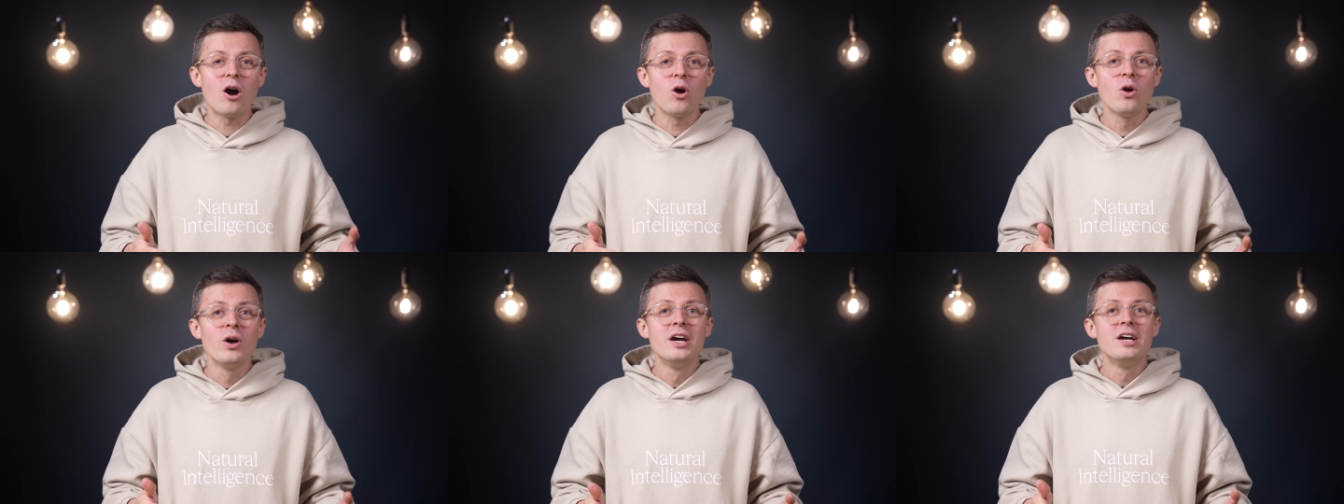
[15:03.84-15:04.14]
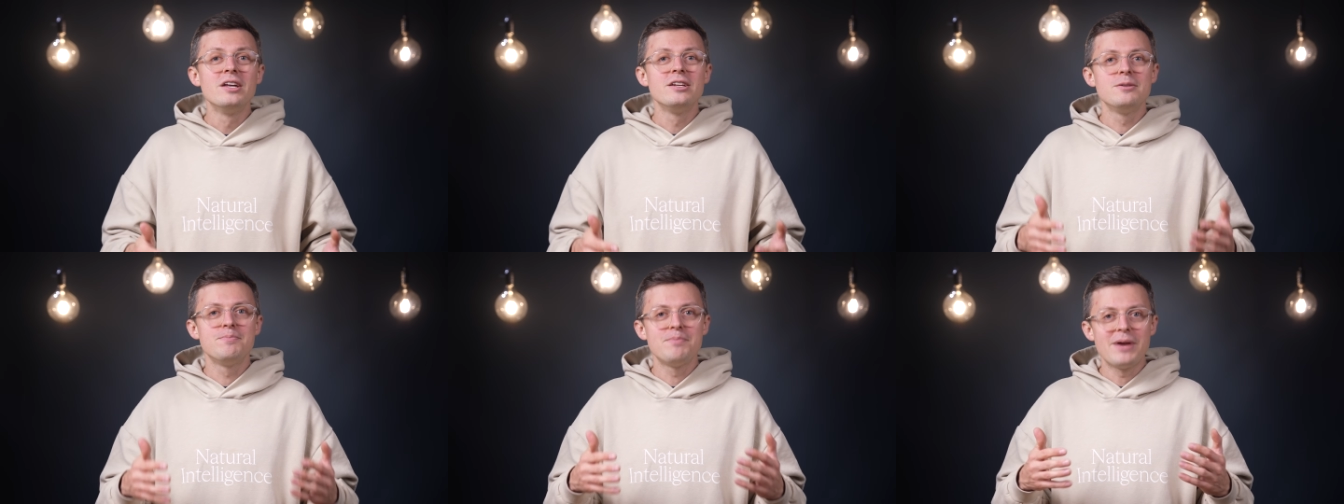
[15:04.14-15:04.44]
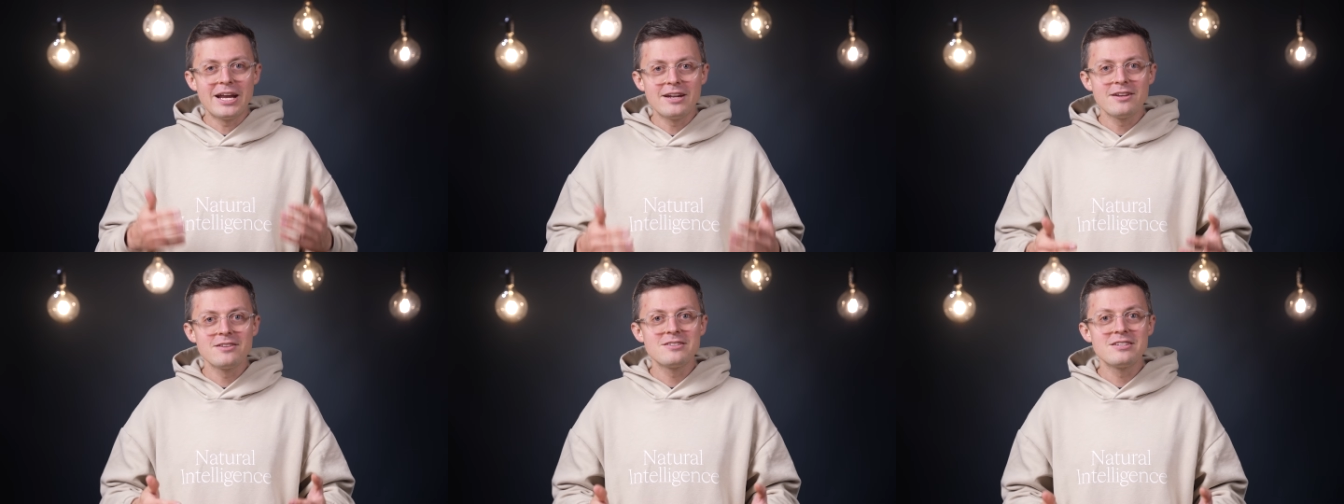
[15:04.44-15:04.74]
now,
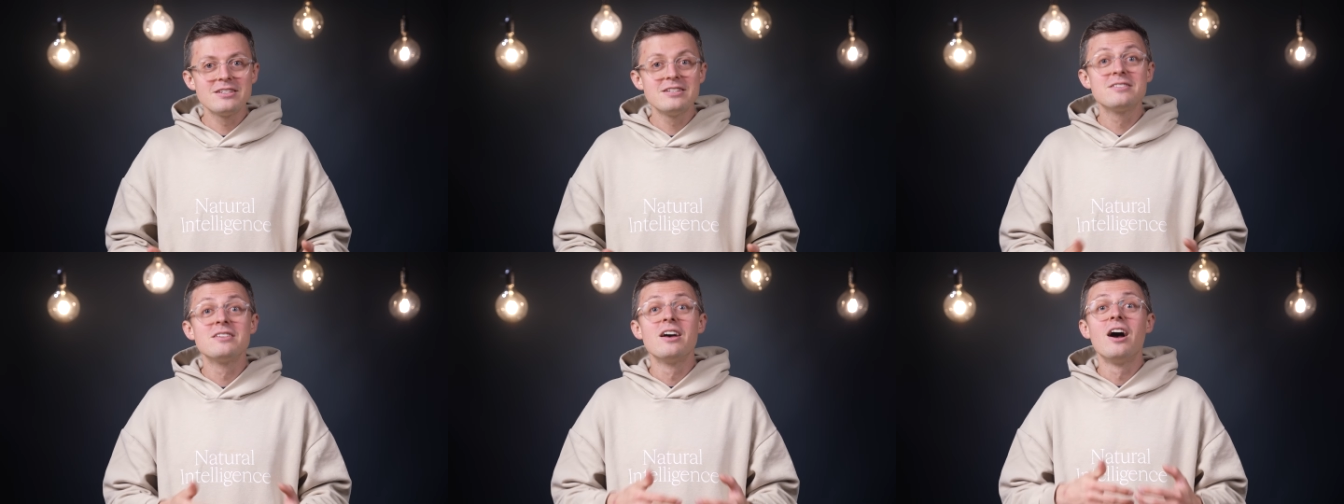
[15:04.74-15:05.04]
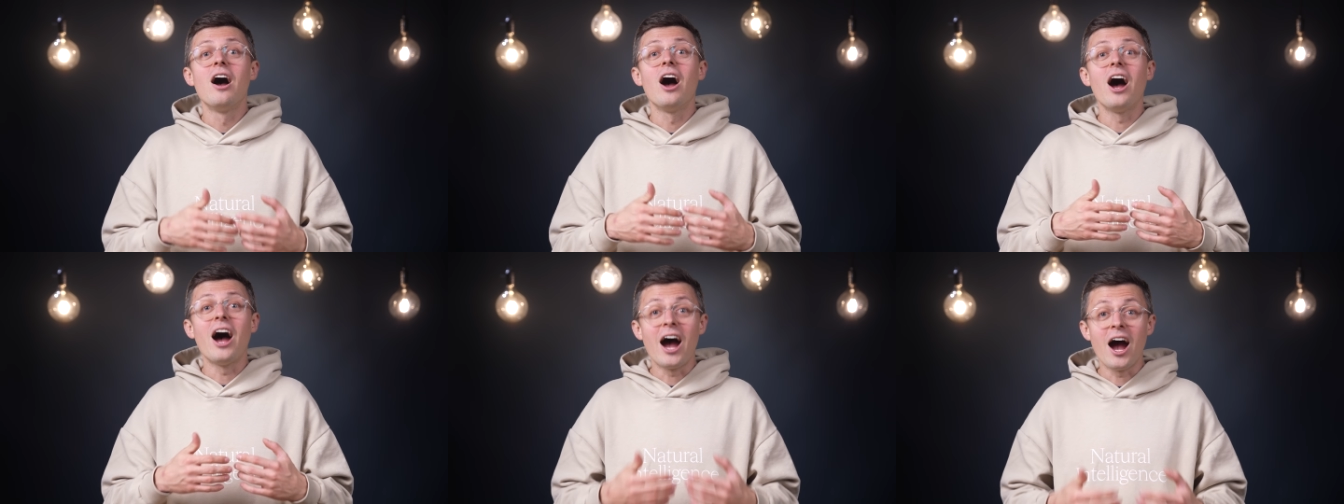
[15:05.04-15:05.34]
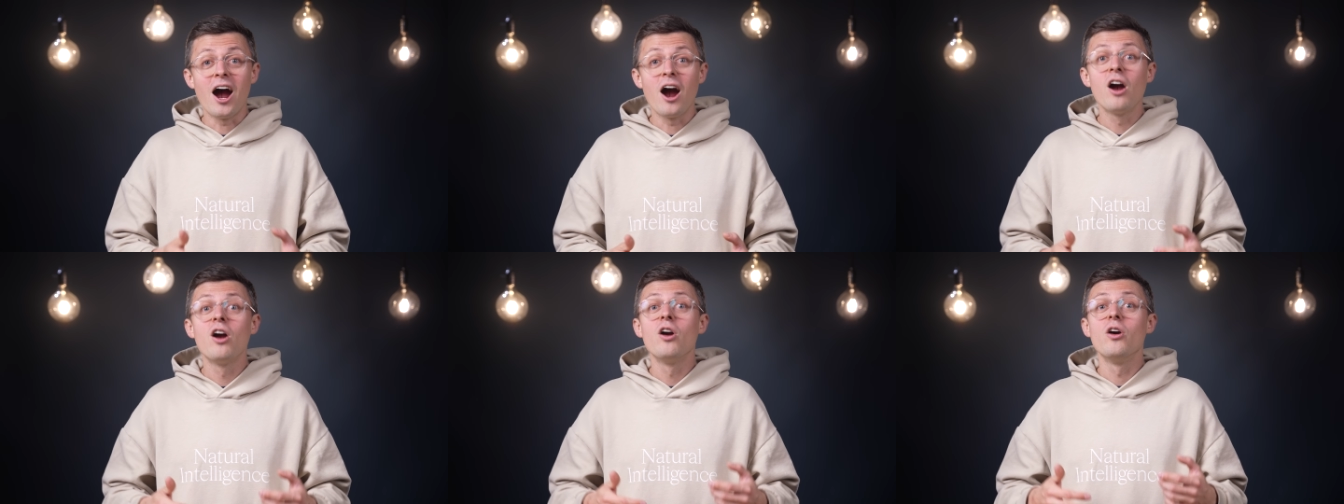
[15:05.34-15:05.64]
dependencies
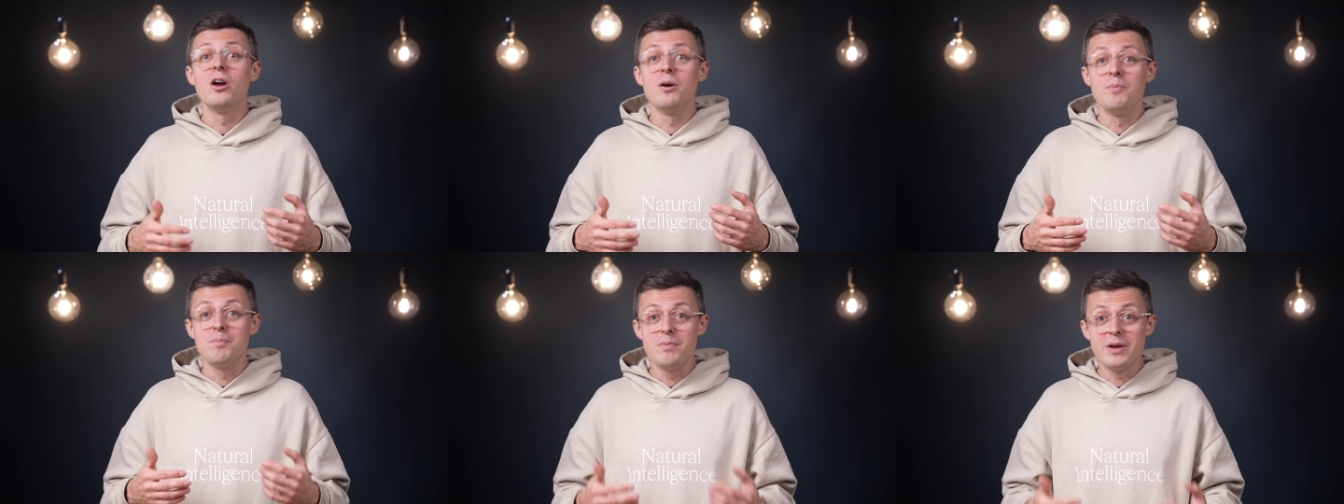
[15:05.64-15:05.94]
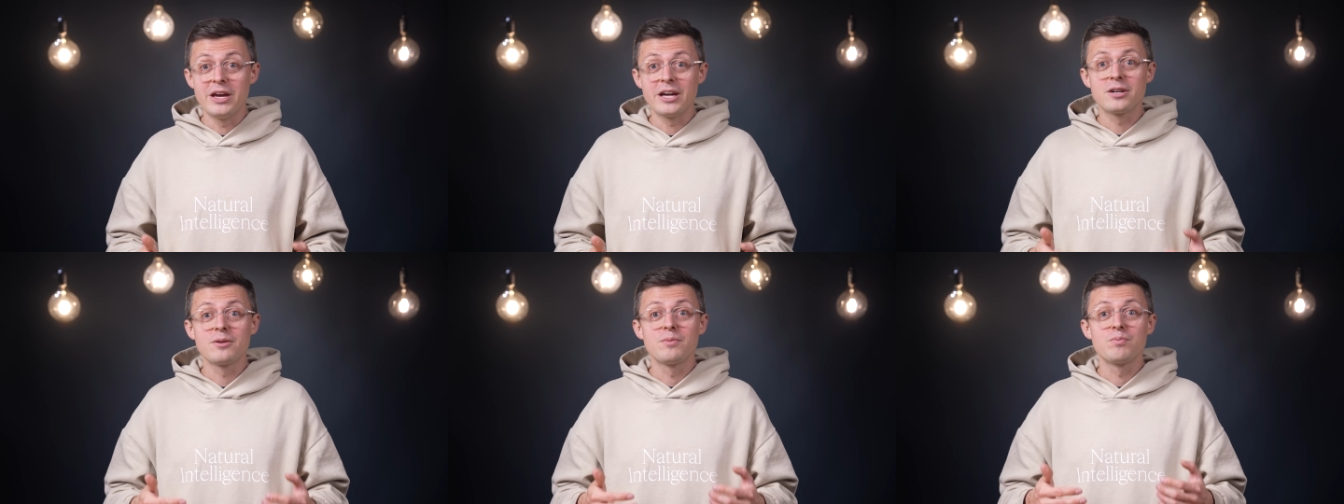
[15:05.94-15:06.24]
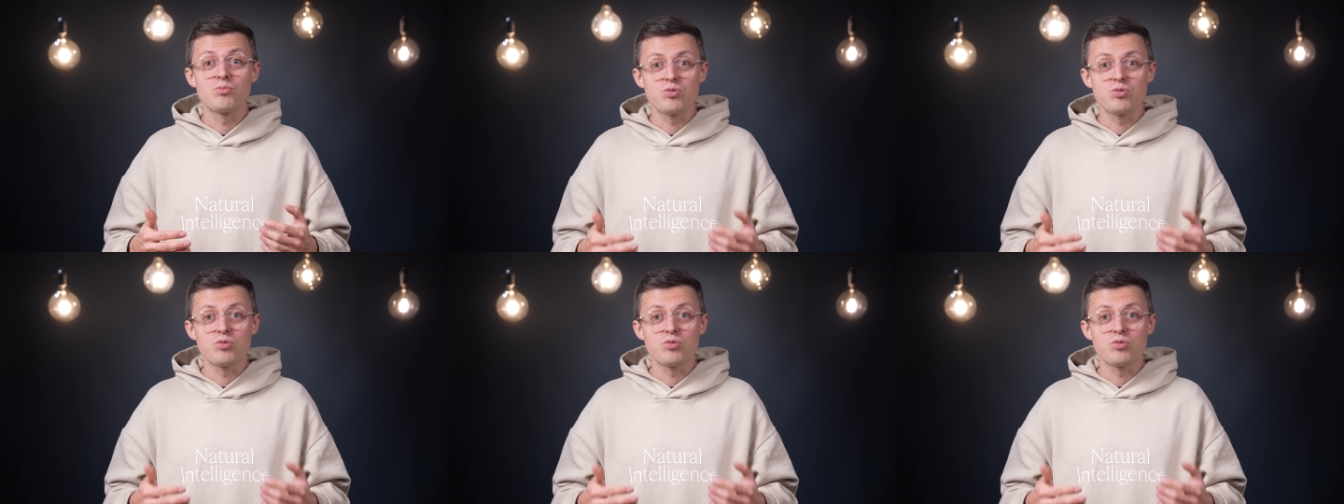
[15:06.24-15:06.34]
are a big